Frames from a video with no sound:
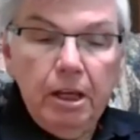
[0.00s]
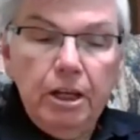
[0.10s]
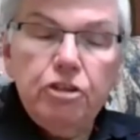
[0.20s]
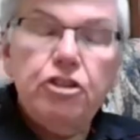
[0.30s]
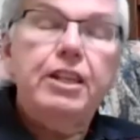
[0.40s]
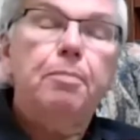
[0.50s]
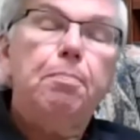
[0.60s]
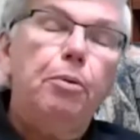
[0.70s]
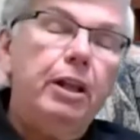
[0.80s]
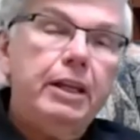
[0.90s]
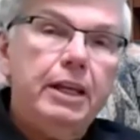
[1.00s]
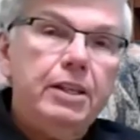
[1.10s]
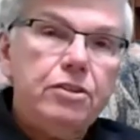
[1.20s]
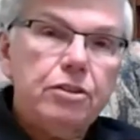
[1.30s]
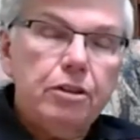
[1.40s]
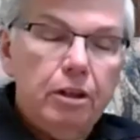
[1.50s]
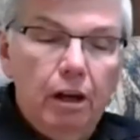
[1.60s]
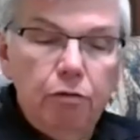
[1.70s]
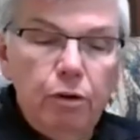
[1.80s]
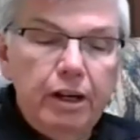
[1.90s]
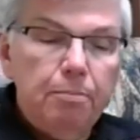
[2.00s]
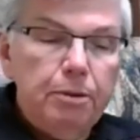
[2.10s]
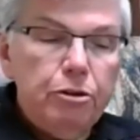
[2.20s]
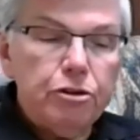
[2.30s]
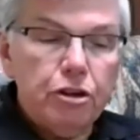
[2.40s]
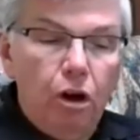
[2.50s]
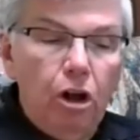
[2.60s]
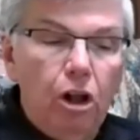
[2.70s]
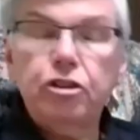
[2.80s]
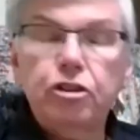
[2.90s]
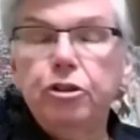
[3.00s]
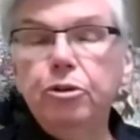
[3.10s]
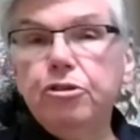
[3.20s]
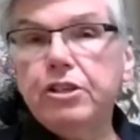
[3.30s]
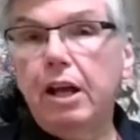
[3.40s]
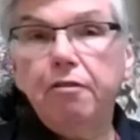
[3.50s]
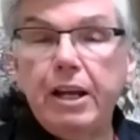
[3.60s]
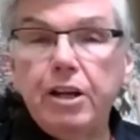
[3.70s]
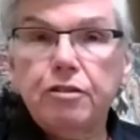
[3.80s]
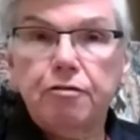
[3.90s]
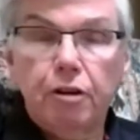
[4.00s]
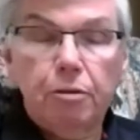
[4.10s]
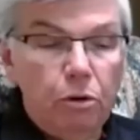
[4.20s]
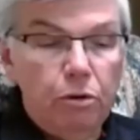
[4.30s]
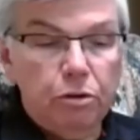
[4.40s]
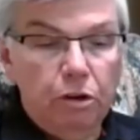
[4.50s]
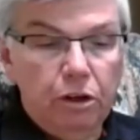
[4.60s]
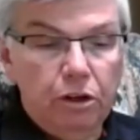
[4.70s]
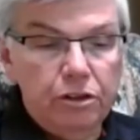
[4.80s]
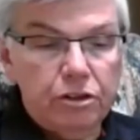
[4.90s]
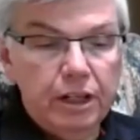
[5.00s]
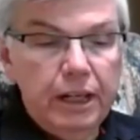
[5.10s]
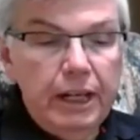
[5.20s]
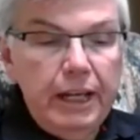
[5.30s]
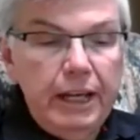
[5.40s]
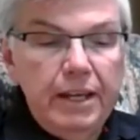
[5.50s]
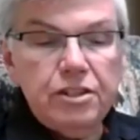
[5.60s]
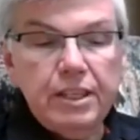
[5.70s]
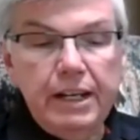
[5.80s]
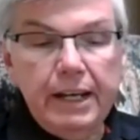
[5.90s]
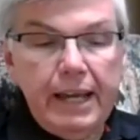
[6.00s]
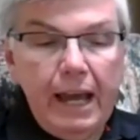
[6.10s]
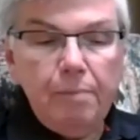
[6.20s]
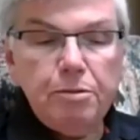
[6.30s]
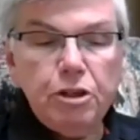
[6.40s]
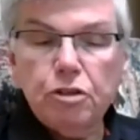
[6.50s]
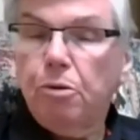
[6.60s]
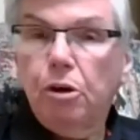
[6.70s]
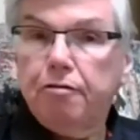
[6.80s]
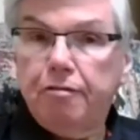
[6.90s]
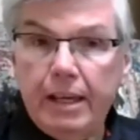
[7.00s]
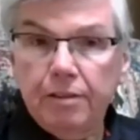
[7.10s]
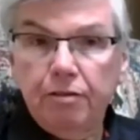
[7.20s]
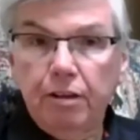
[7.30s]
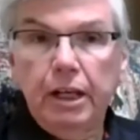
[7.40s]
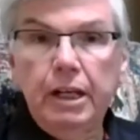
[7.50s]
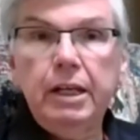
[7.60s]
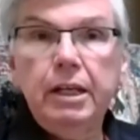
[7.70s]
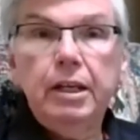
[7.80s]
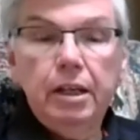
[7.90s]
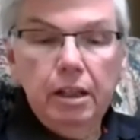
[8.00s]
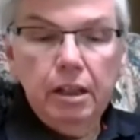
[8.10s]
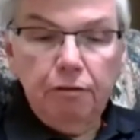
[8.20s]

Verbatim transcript: You see, the brilliance of William Booth's call to salvation for both worlds is that it captures more faithfully the